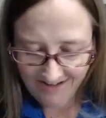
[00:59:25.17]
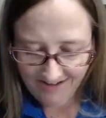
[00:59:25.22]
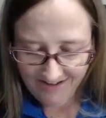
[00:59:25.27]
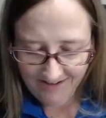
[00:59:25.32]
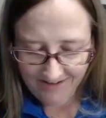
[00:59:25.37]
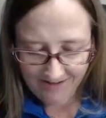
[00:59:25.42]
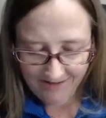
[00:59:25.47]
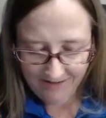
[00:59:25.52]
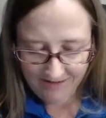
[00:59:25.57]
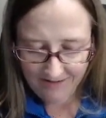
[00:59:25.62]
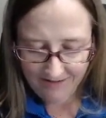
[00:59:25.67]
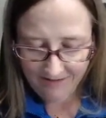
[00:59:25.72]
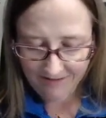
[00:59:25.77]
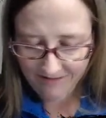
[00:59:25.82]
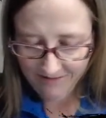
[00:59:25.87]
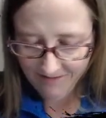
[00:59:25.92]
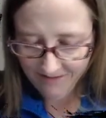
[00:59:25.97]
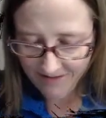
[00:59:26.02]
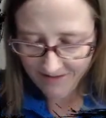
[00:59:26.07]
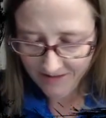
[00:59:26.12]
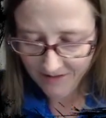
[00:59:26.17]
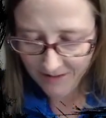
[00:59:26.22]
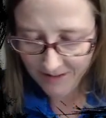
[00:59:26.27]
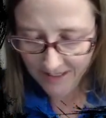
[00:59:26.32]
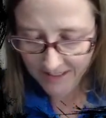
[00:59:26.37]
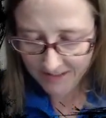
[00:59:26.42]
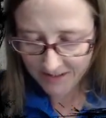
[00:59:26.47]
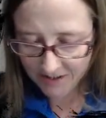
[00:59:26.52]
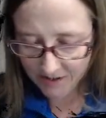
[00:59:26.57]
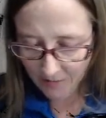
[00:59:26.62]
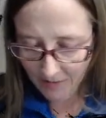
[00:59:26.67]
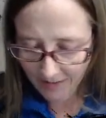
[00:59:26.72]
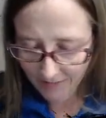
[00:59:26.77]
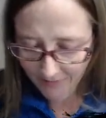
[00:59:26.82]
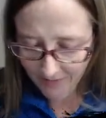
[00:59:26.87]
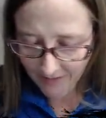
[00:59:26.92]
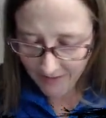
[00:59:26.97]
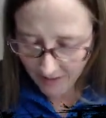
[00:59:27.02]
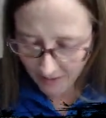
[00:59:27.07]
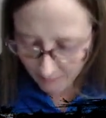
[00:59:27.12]
Oh, okay. So I've
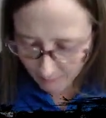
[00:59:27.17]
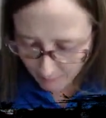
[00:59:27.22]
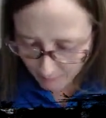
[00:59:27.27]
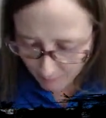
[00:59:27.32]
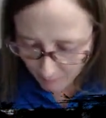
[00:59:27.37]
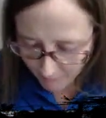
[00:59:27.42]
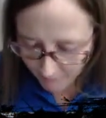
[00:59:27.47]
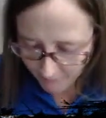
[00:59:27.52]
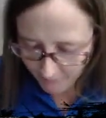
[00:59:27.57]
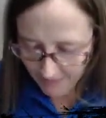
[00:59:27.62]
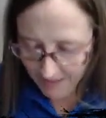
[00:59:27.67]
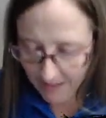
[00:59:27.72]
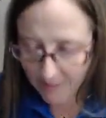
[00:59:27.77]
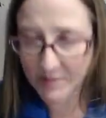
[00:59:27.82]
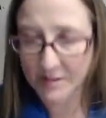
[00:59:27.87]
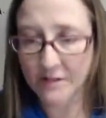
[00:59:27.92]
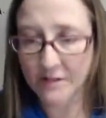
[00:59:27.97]
got a couple more flaps to